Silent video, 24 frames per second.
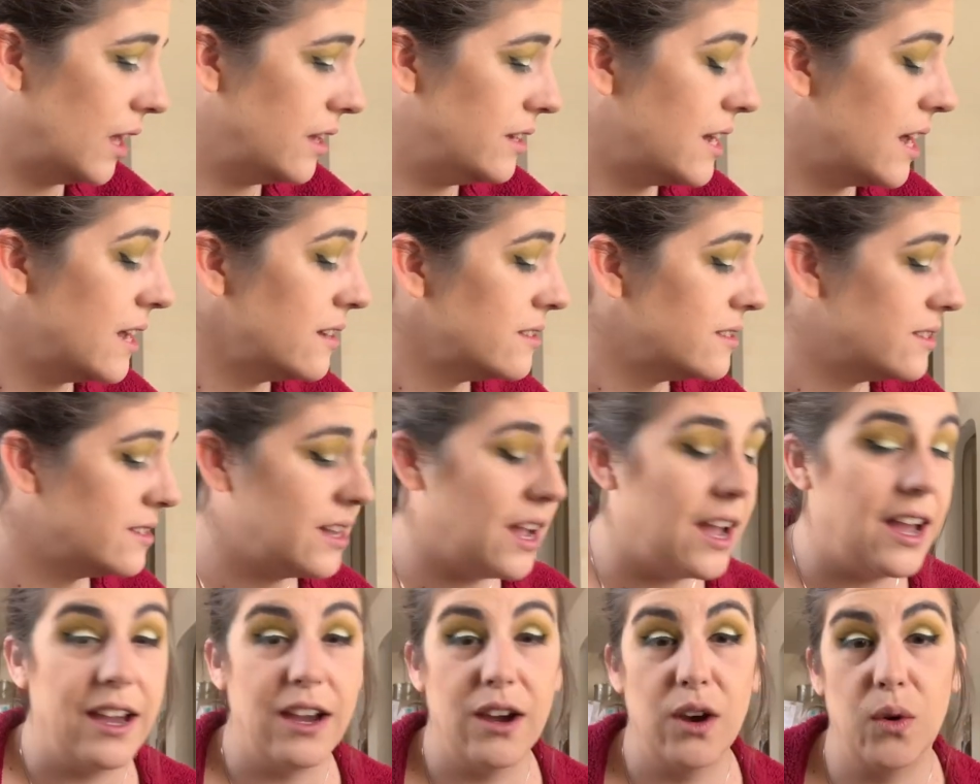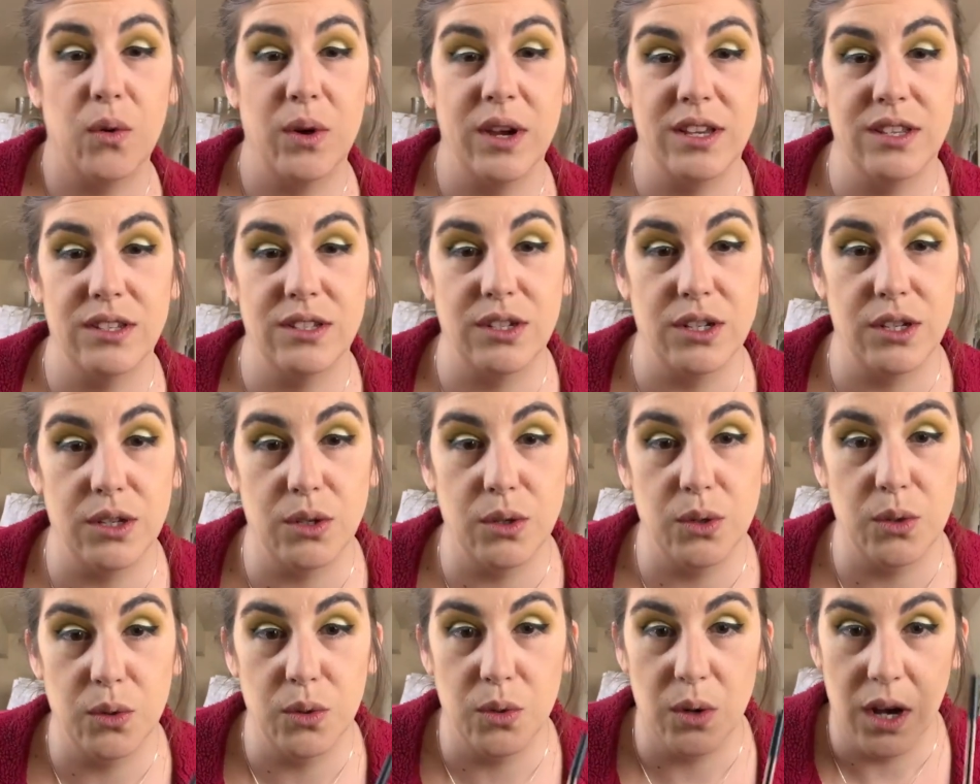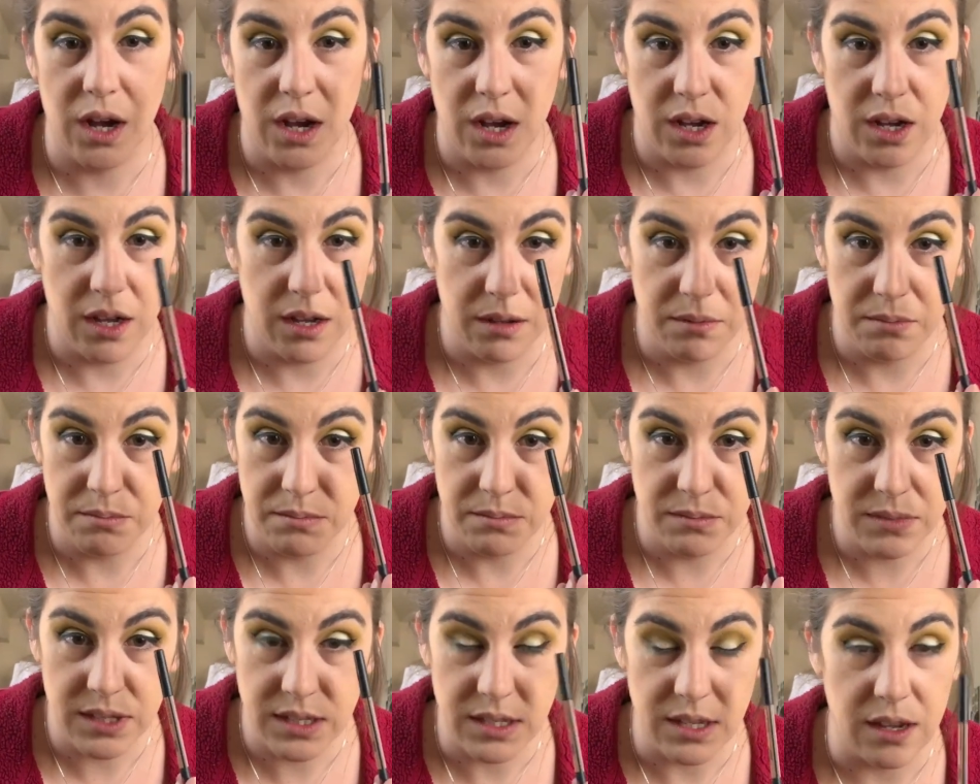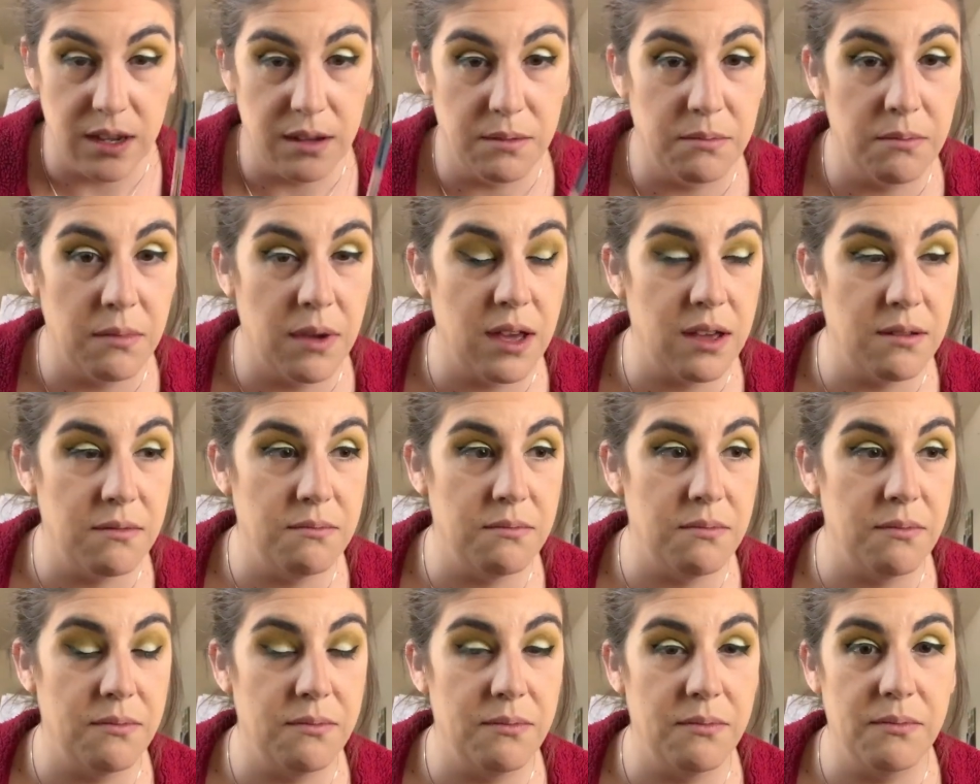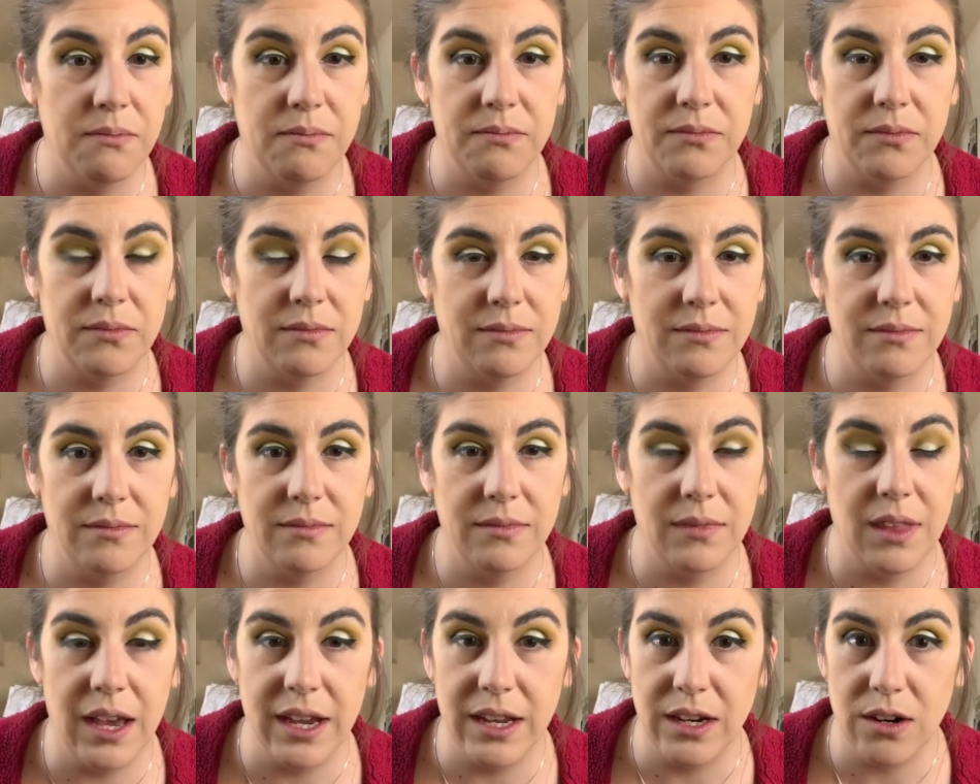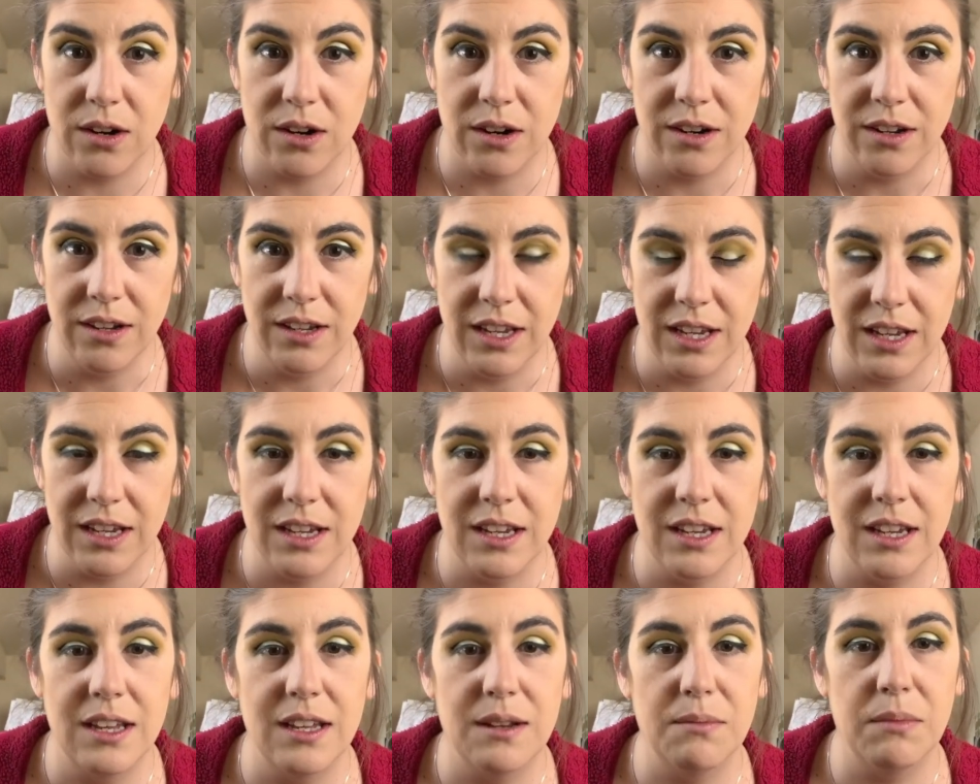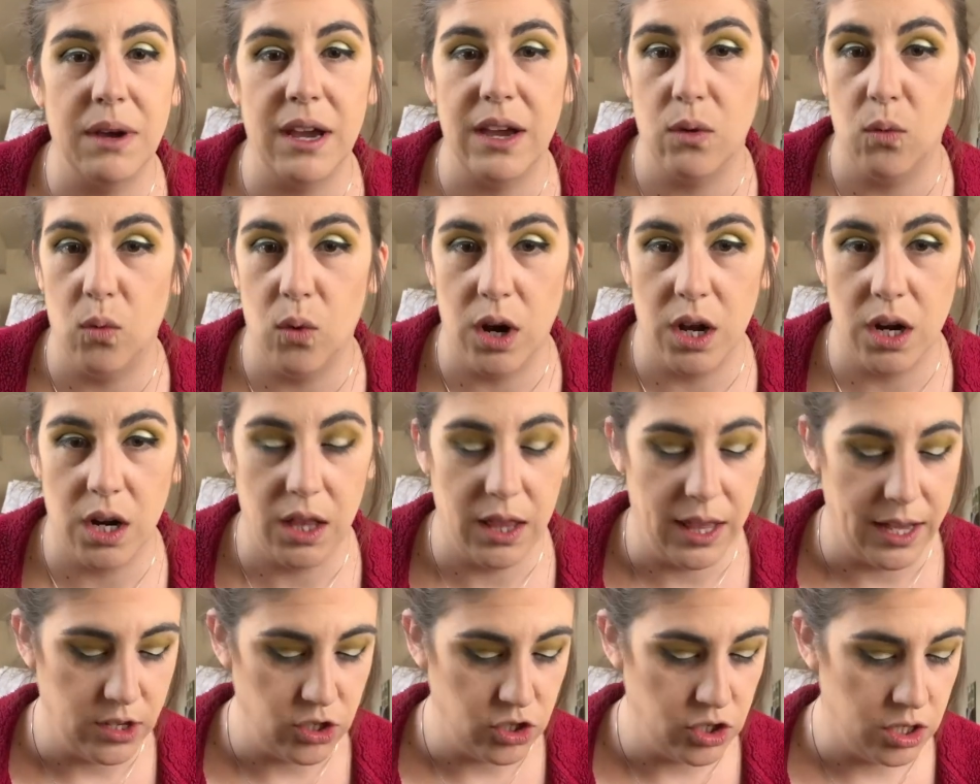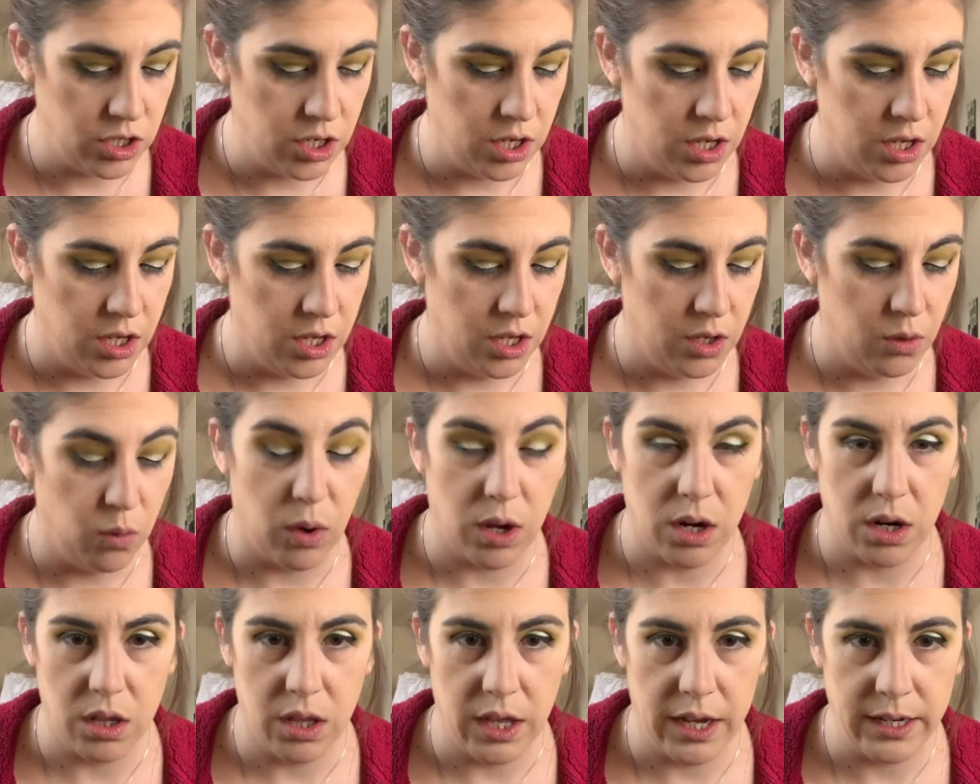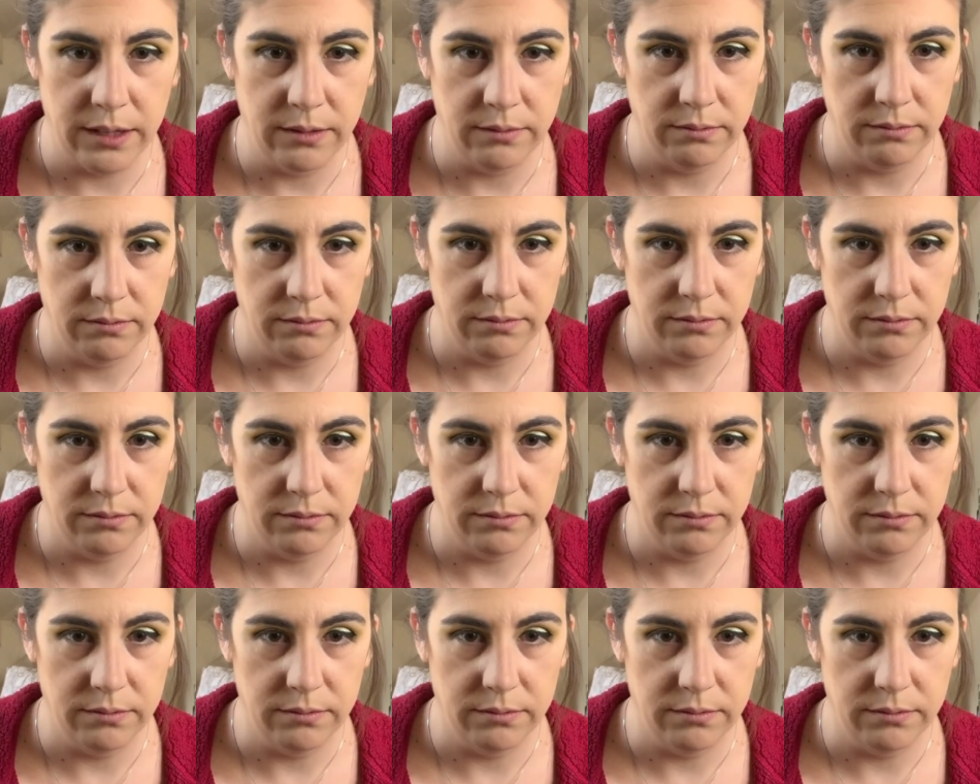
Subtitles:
Next, I always do some liner in my waterline.